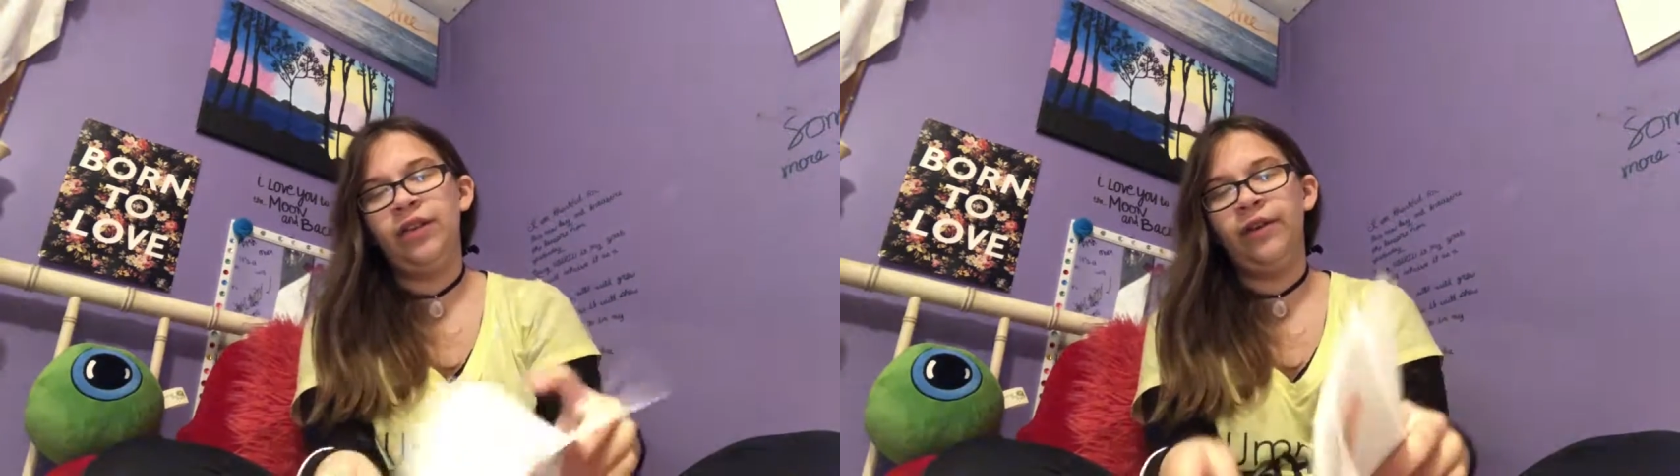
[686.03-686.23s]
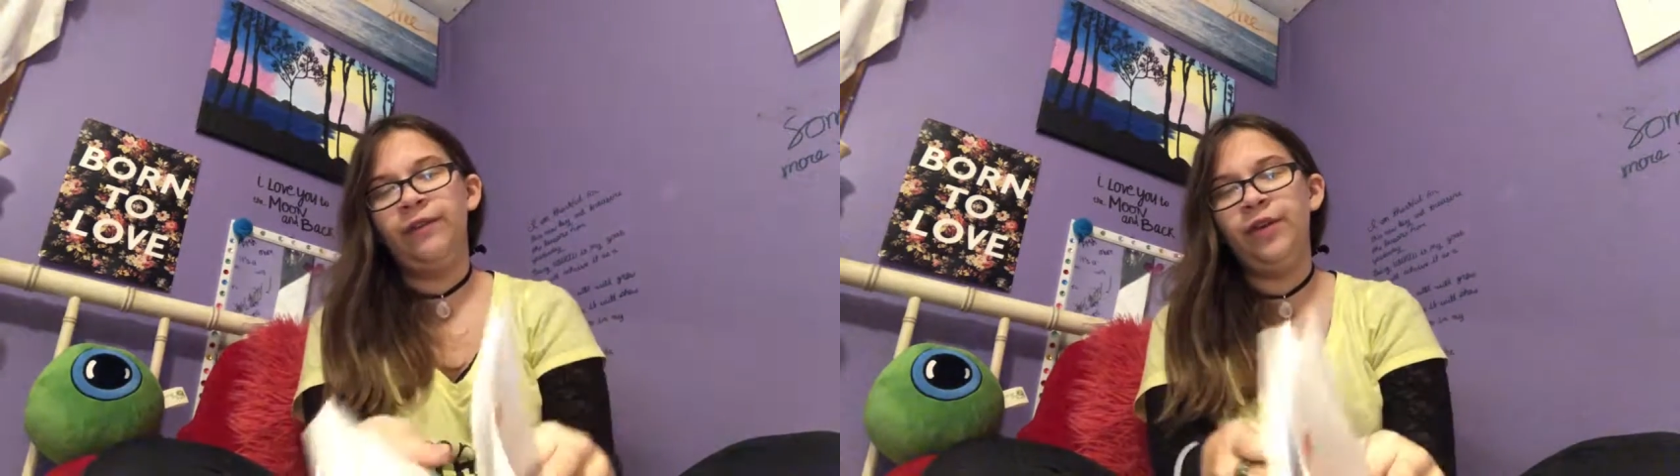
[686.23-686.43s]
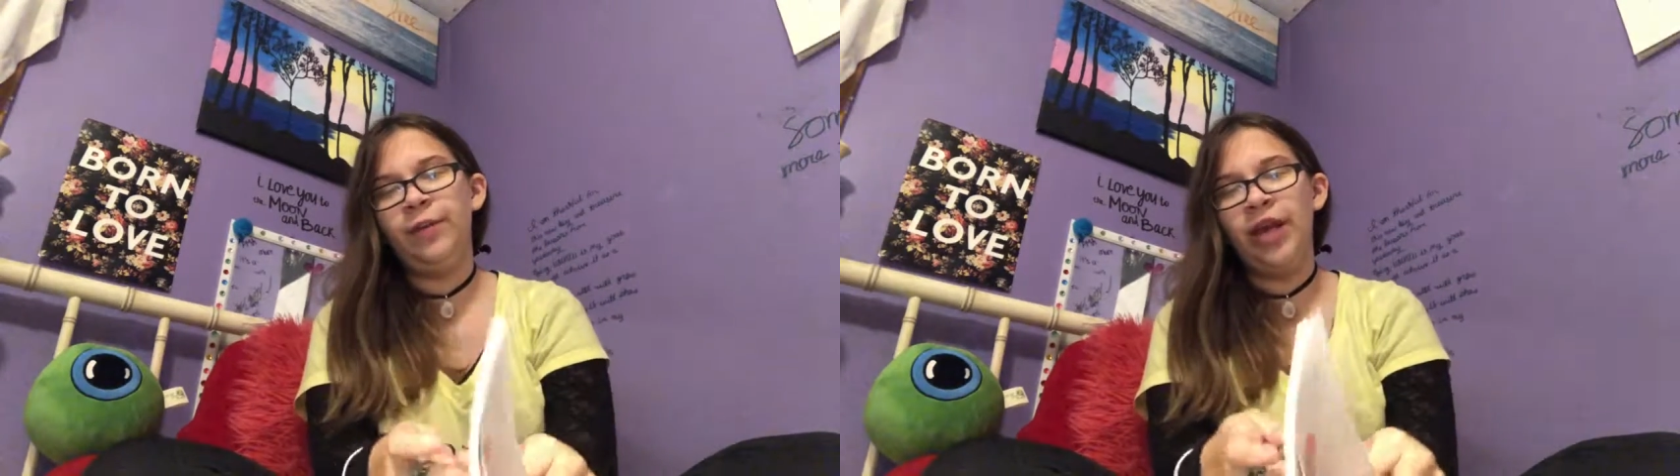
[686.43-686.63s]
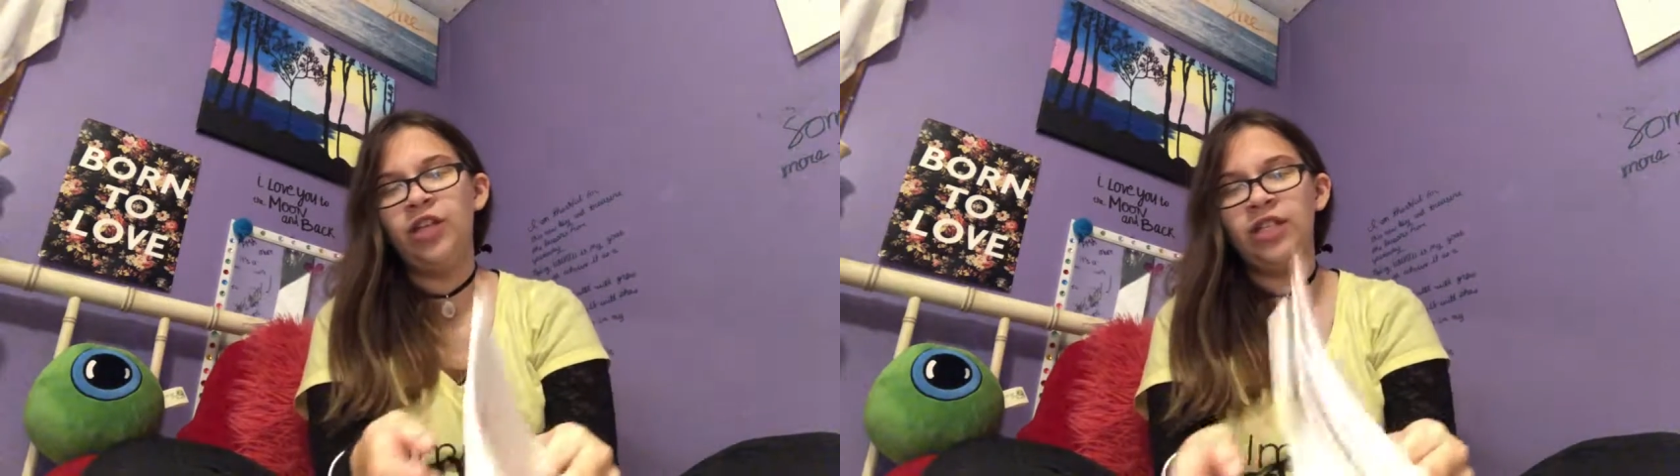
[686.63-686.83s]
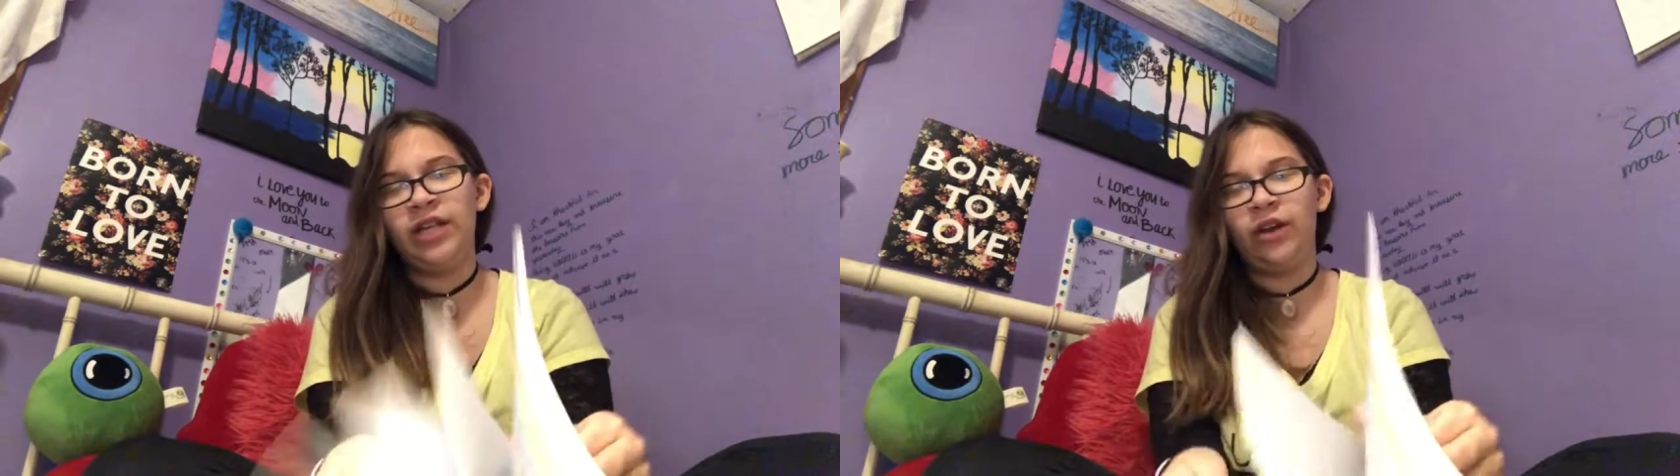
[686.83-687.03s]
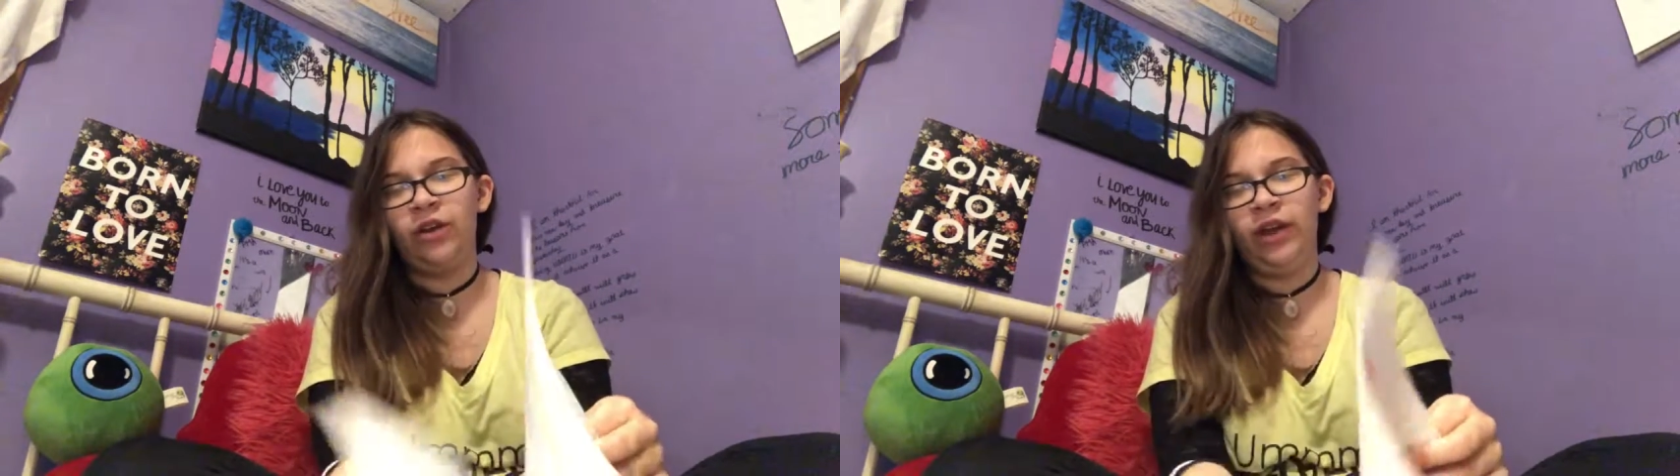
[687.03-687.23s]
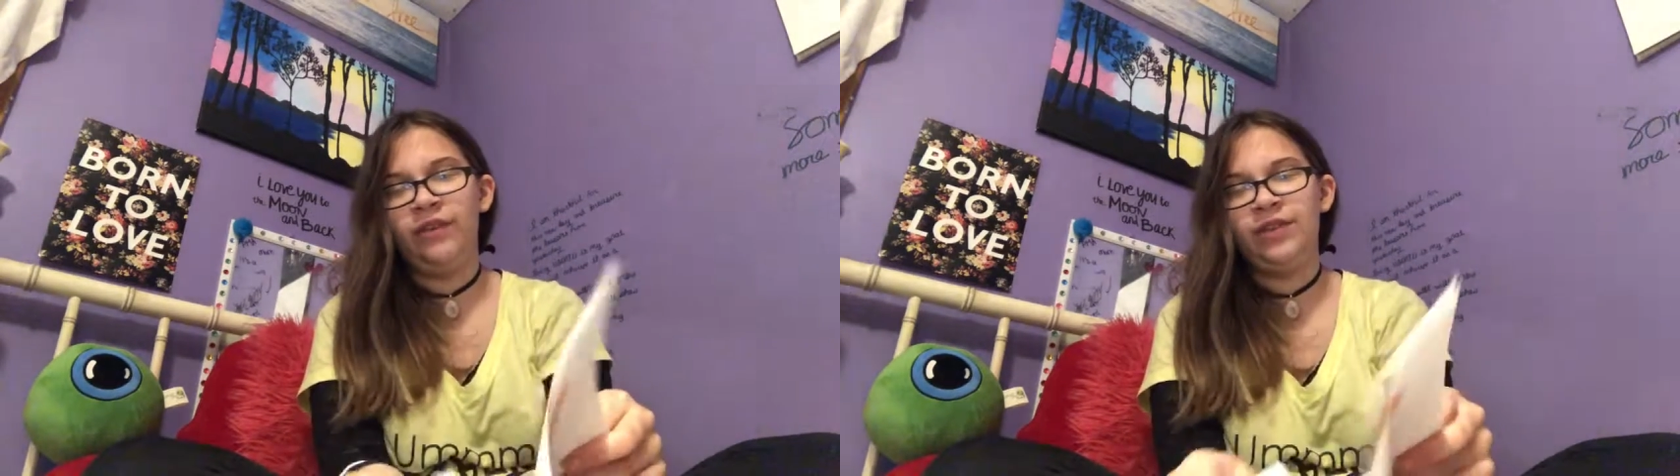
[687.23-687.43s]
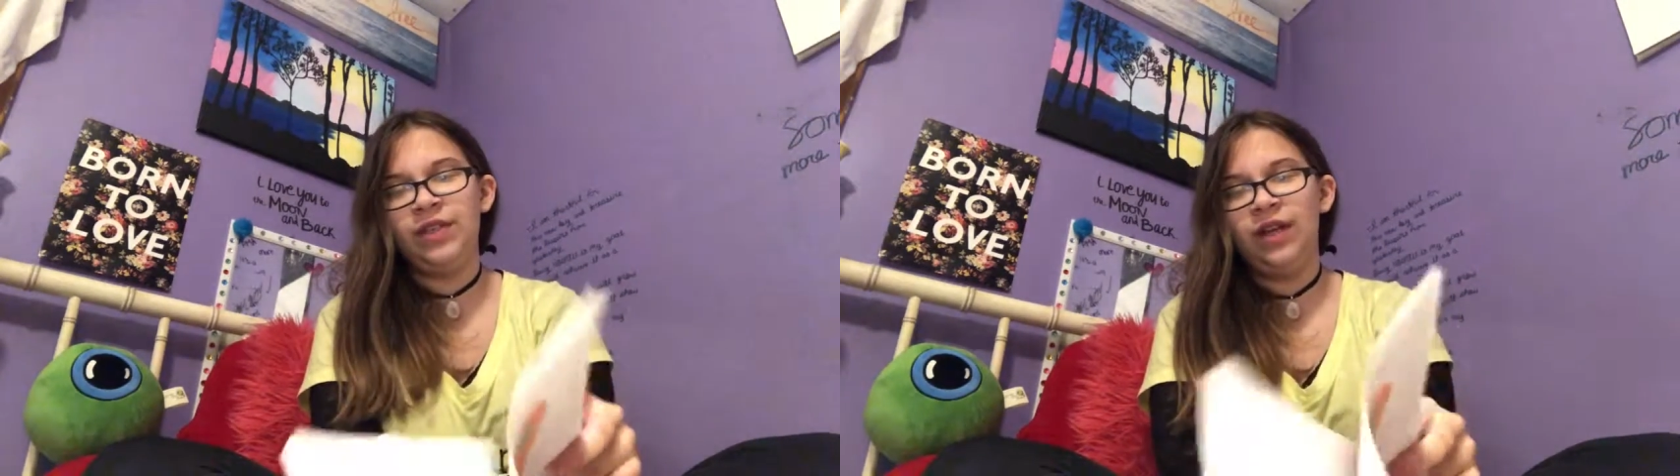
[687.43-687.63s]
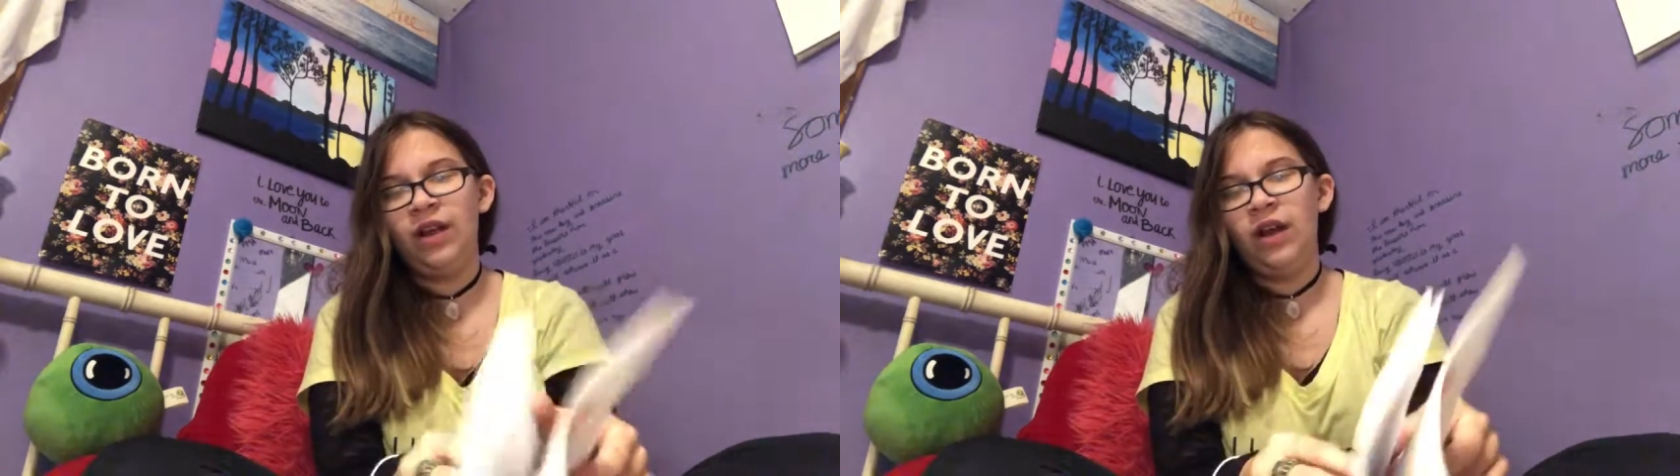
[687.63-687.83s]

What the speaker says: the few pages that are left